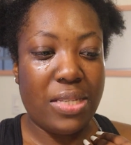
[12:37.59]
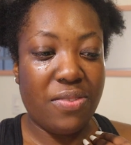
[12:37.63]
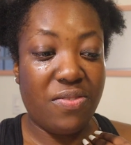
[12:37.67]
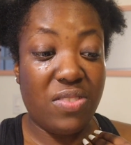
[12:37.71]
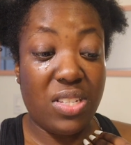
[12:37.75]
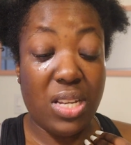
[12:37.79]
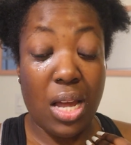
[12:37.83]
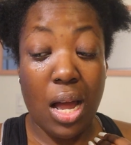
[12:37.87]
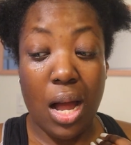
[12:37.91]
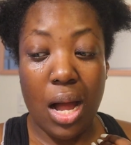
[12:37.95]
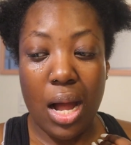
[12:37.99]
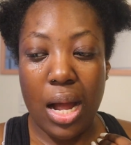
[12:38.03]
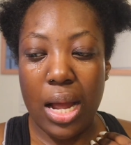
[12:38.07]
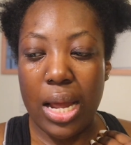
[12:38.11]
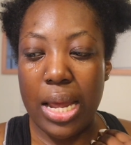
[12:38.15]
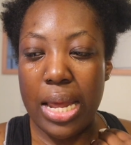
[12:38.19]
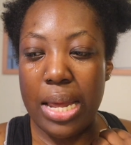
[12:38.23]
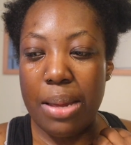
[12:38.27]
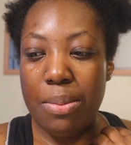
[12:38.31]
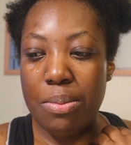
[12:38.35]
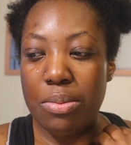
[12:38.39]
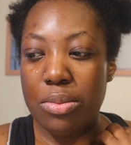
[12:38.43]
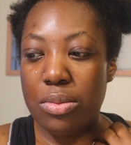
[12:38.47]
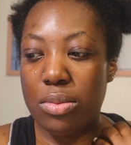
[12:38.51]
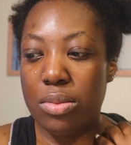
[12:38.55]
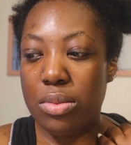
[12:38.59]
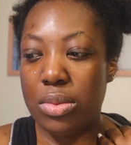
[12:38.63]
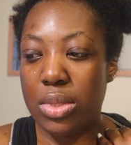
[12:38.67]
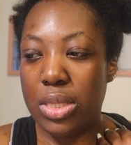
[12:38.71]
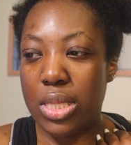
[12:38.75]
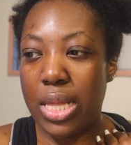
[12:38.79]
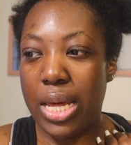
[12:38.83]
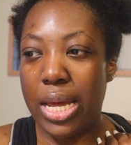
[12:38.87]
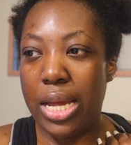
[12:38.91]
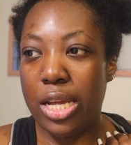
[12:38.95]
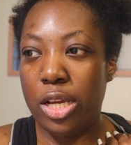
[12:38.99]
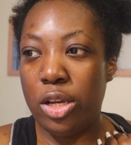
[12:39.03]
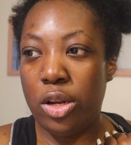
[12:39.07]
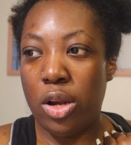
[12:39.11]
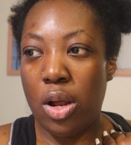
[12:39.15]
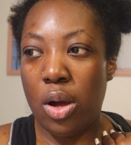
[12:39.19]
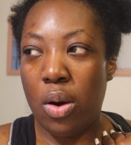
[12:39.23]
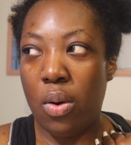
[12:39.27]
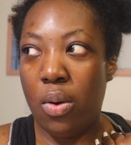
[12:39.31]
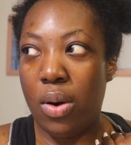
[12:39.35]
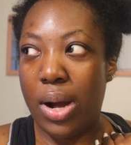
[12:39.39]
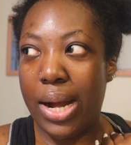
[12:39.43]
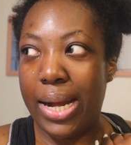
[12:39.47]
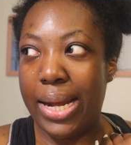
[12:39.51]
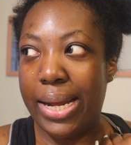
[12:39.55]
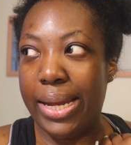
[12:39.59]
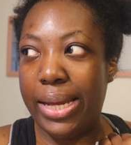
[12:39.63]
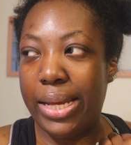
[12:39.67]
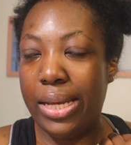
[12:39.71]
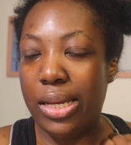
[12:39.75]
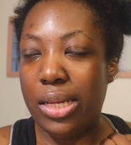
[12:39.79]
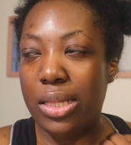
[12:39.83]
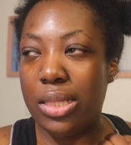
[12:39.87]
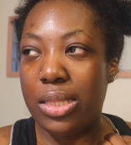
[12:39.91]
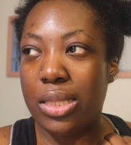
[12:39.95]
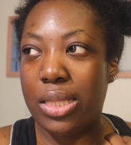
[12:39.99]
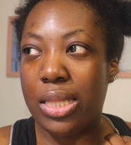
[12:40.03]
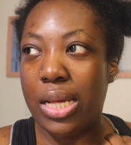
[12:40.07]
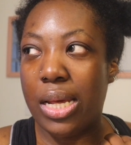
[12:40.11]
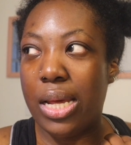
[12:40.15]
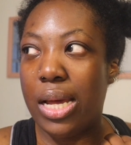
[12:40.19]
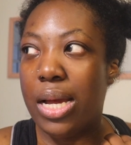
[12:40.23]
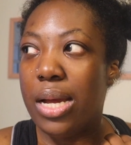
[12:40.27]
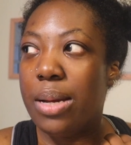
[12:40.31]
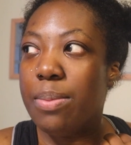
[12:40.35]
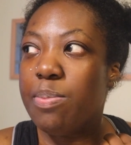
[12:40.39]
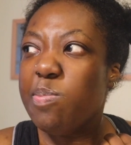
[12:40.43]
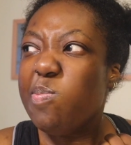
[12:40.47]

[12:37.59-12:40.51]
of time that, you know, that